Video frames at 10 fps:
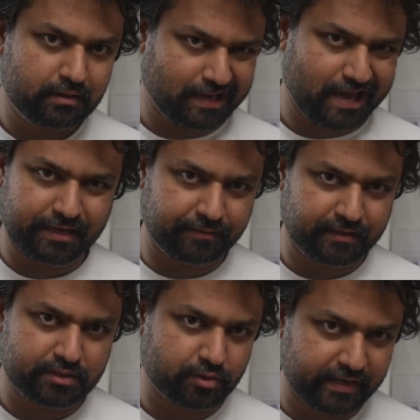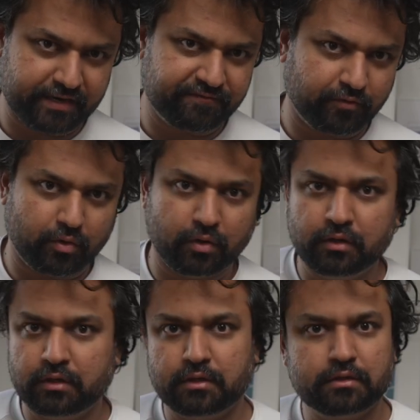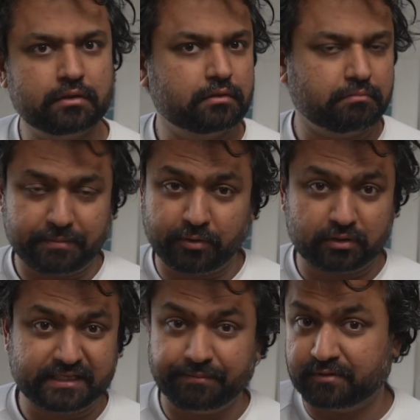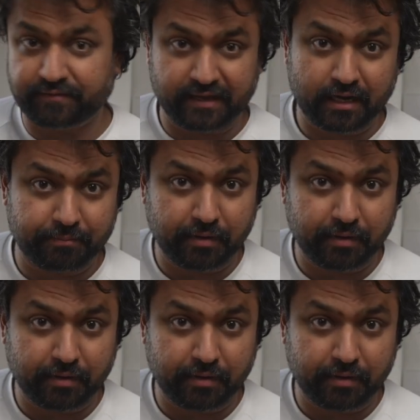getting this screen for. My boss seems to think I'm